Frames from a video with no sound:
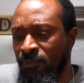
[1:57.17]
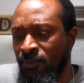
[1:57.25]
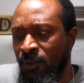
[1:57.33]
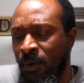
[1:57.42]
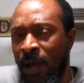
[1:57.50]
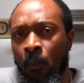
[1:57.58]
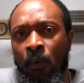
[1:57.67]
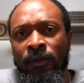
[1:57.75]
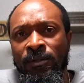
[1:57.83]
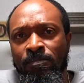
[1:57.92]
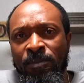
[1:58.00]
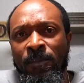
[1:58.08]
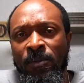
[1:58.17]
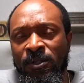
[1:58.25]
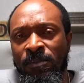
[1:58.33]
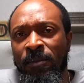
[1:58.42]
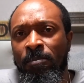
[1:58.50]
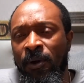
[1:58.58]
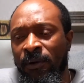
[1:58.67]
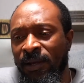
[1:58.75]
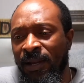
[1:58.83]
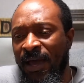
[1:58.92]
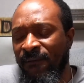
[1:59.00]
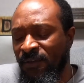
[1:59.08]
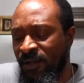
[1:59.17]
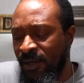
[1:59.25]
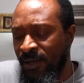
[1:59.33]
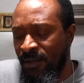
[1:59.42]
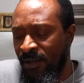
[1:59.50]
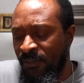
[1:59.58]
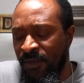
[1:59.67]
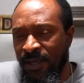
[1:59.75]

I want people to be burned alive today and